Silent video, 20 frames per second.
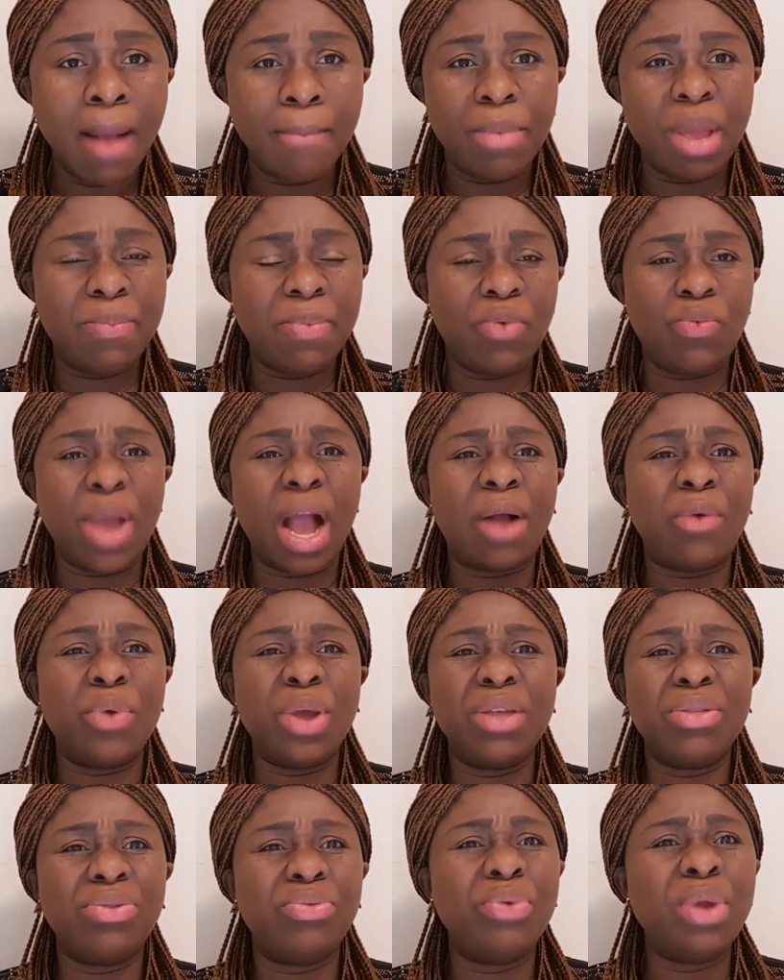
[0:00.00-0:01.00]
Maybe we are
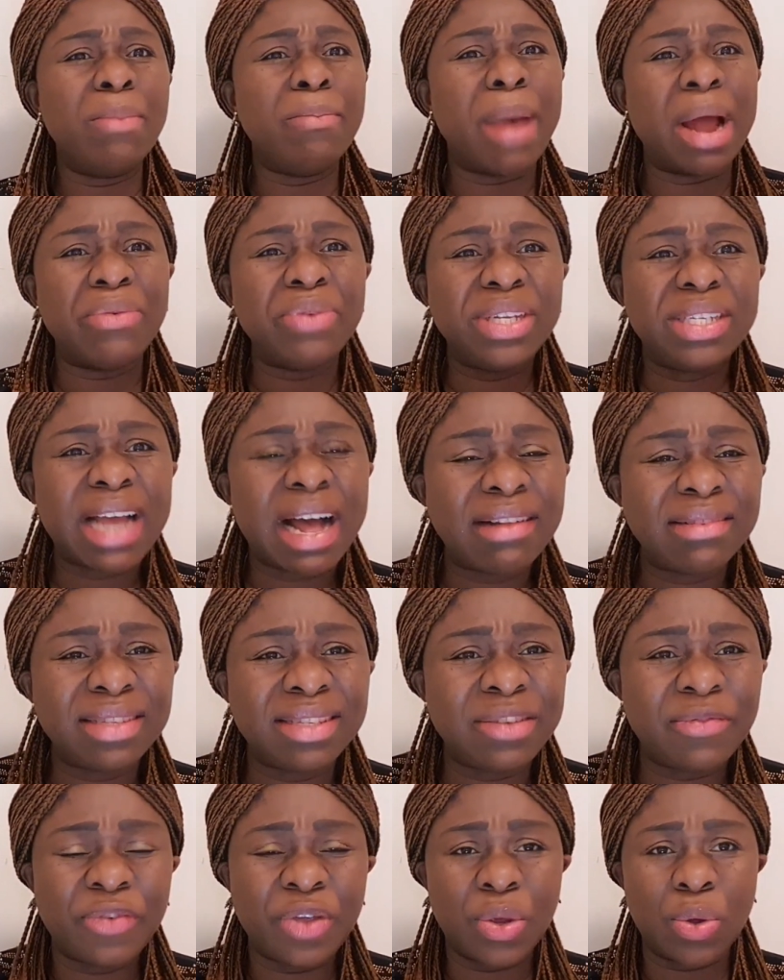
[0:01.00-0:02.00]
going through a marital
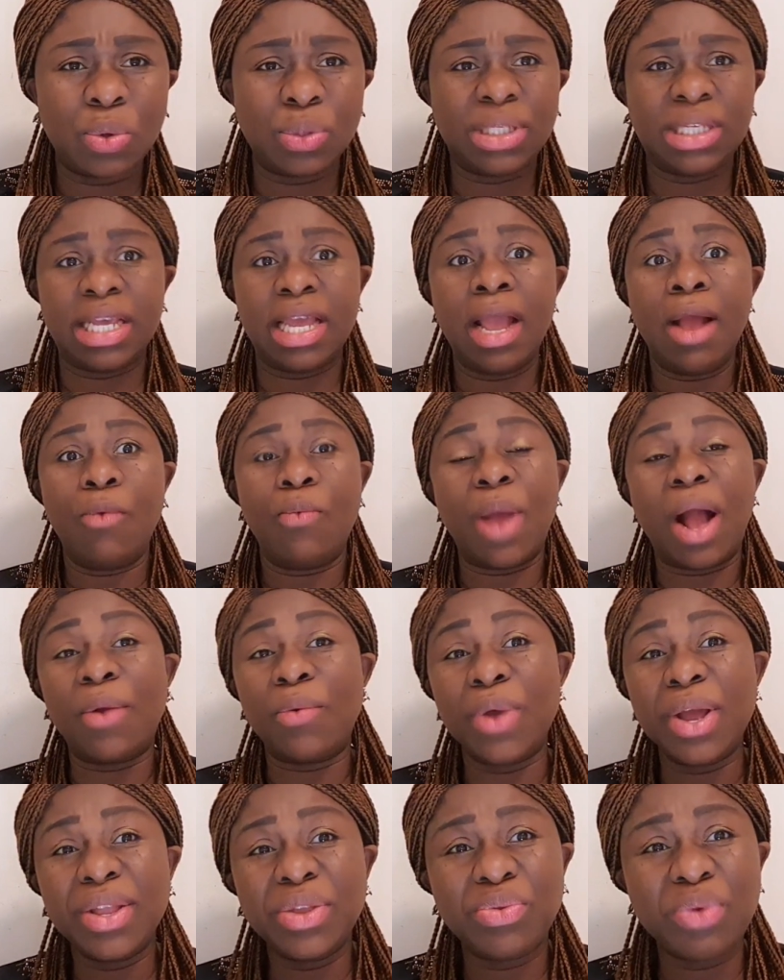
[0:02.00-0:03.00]
difficulty, we are
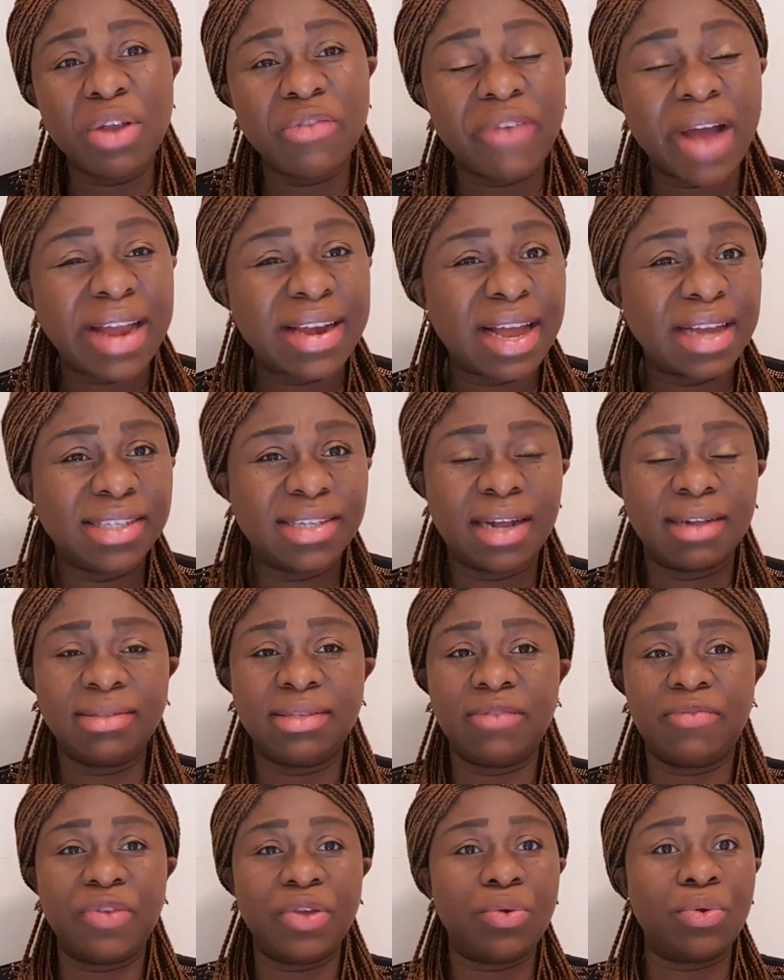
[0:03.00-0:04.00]
going through a financial
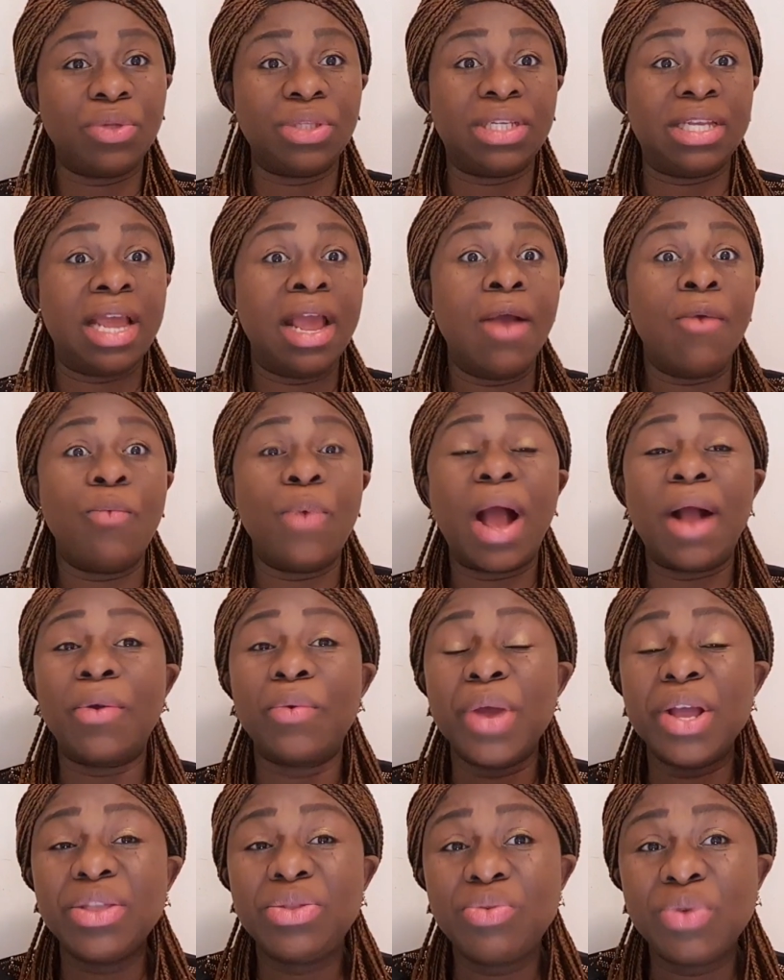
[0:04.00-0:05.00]
difficulty, we are
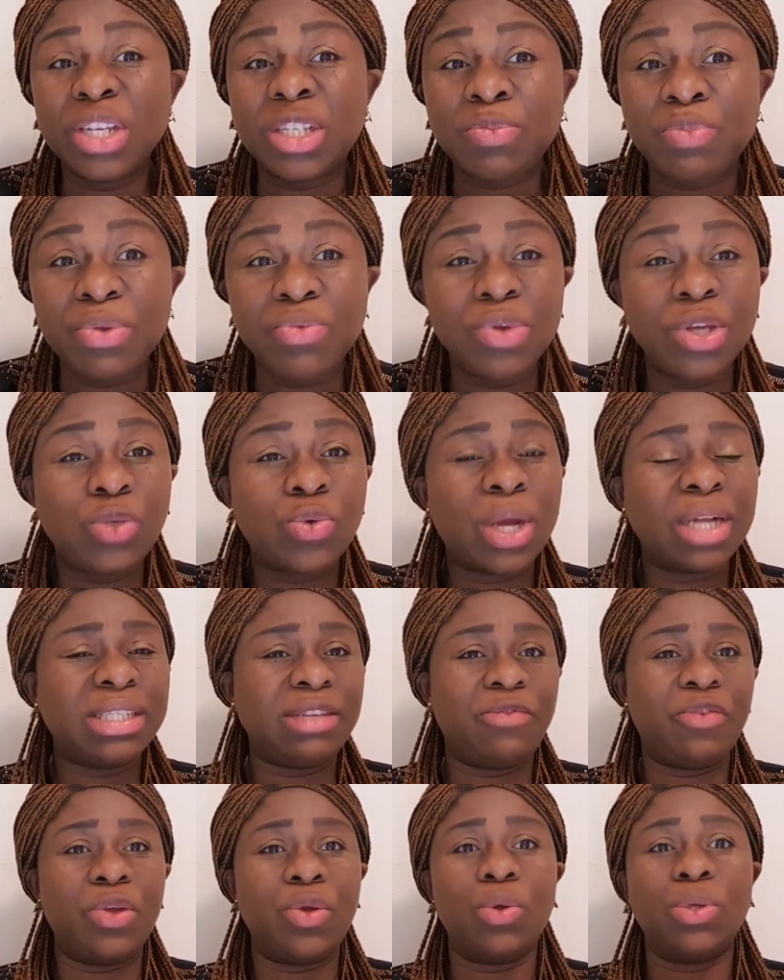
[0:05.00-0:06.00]
going through a spiritual
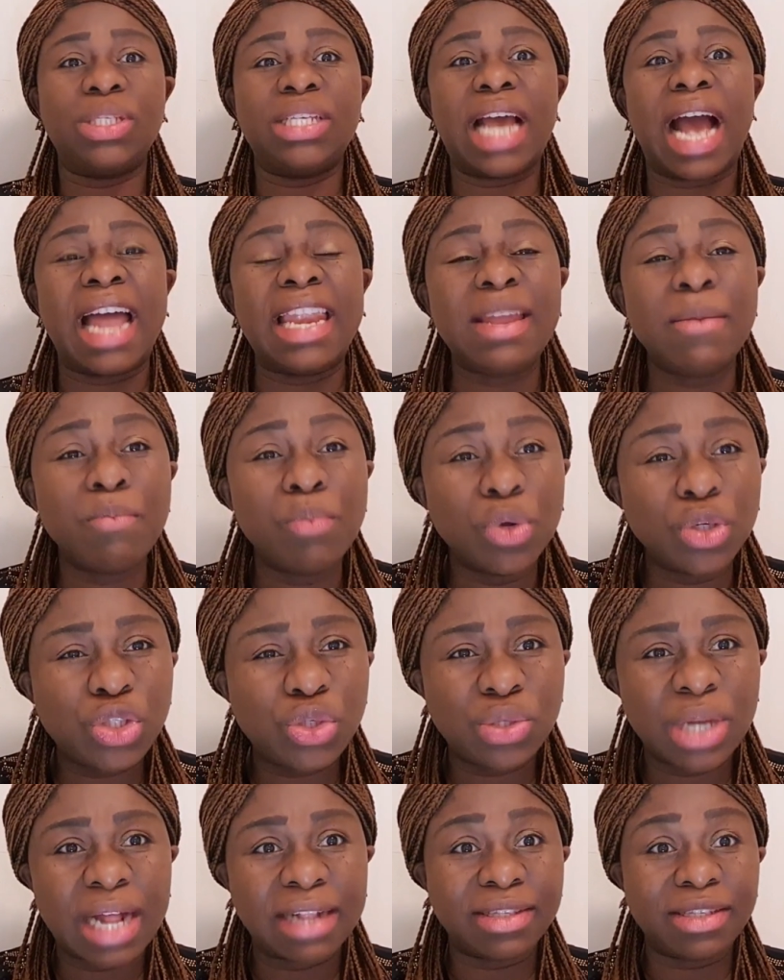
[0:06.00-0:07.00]
difficulty, an
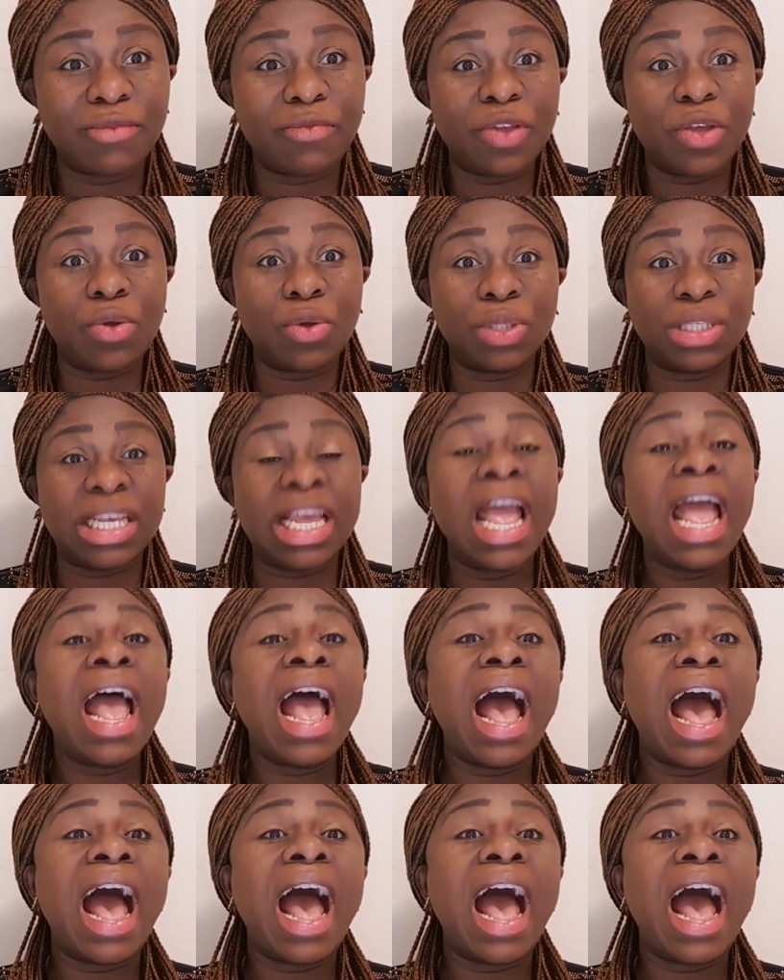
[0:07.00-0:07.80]
emotional difficulty.